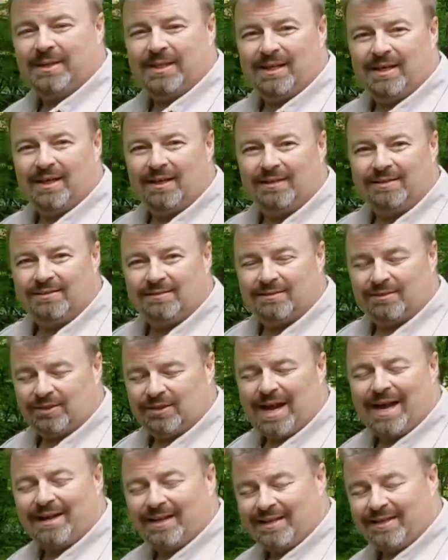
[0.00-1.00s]
done, or
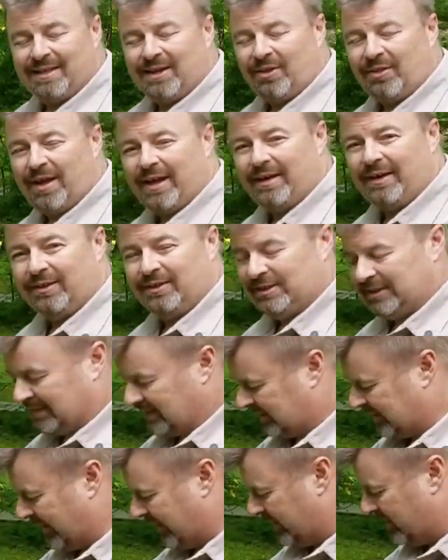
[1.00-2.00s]
how I can tell that here in just
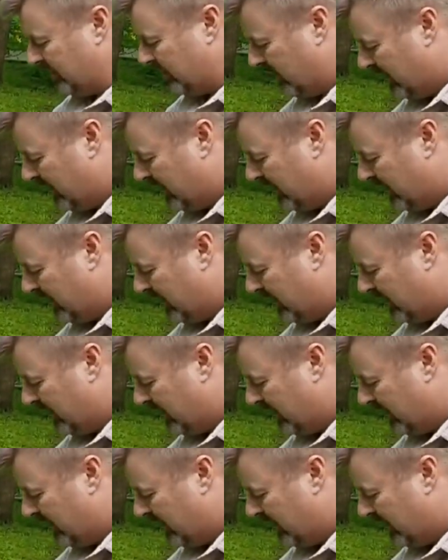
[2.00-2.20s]
a second.